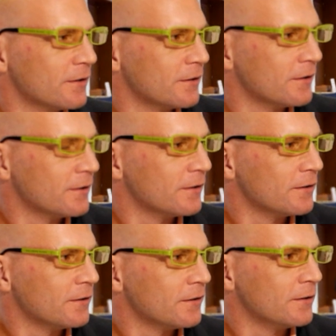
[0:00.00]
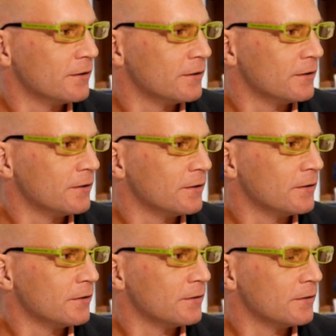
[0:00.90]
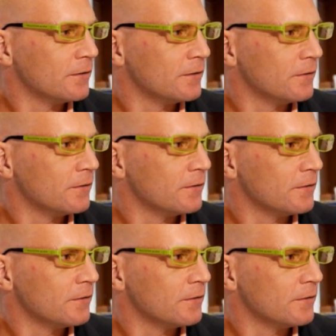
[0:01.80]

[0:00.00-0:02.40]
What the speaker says: (not speaking)